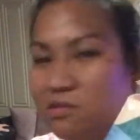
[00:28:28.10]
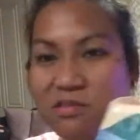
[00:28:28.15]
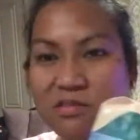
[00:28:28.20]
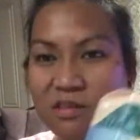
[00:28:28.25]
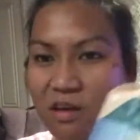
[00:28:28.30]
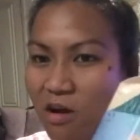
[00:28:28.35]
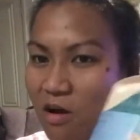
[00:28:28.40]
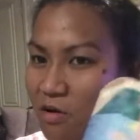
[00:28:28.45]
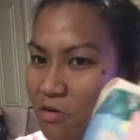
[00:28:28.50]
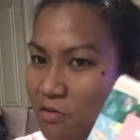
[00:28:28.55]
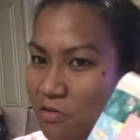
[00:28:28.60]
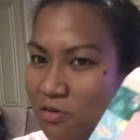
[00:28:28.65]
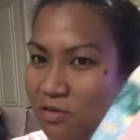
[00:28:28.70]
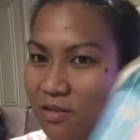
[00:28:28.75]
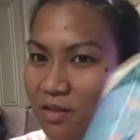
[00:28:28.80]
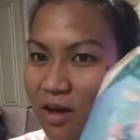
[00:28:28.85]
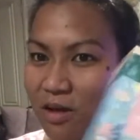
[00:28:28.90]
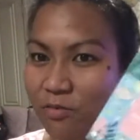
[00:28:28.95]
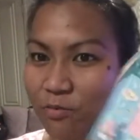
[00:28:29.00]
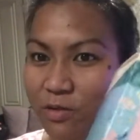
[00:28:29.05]
No,
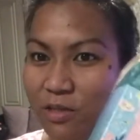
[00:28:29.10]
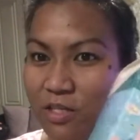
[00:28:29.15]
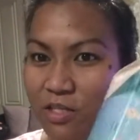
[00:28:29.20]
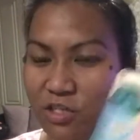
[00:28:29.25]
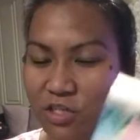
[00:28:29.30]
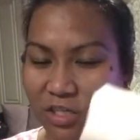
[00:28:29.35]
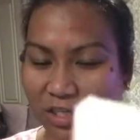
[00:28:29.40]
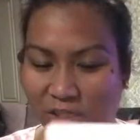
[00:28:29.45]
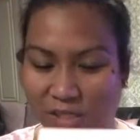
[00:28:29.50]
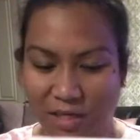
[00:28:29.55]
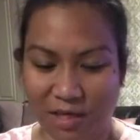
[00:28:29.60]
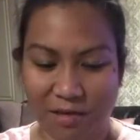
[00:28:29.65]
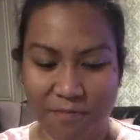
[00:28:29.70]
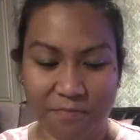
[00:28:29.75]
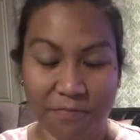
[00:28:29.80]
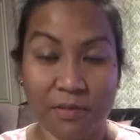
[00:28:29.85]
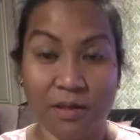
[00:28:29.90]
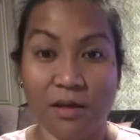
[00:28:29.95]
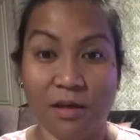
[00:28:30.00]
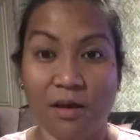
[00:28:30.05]
not with the chili,
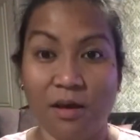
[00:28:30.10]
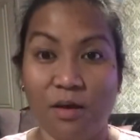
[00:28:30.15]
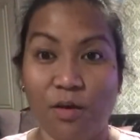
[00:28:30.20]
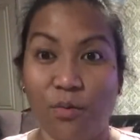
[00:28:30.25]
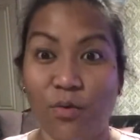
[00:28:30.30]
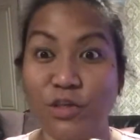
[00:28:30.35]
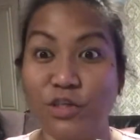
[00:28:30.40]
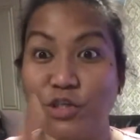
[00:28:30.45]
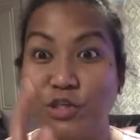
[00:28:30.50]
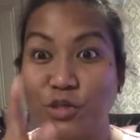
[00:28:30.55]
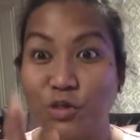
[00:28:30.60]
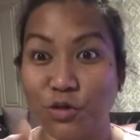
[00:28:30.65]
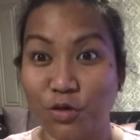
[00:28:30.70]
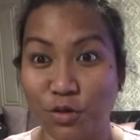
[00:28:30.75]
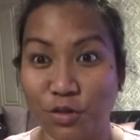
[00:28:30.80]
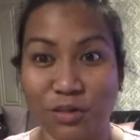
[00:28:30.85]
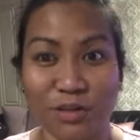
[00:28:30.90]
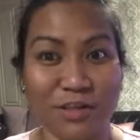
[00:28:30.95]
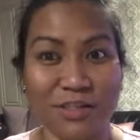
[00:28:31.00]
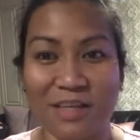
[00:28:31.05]
which is
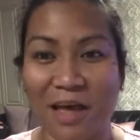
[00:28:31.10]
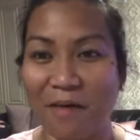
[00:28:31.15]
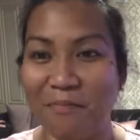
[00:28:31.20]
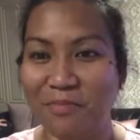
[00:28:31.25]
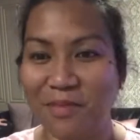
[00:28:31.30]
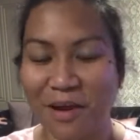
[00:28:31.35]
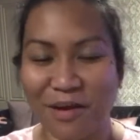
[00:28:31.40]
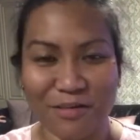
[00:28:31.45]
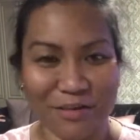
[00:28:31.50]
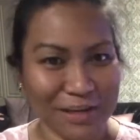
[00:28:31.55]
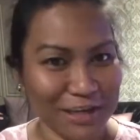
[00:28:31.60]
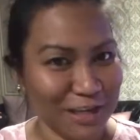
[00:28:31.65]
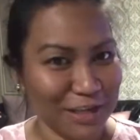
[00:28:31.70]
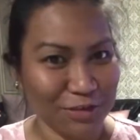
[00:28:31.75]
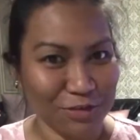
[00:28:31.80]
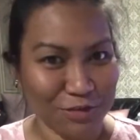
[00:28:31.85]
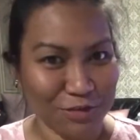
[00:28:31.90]
good because I'm not really into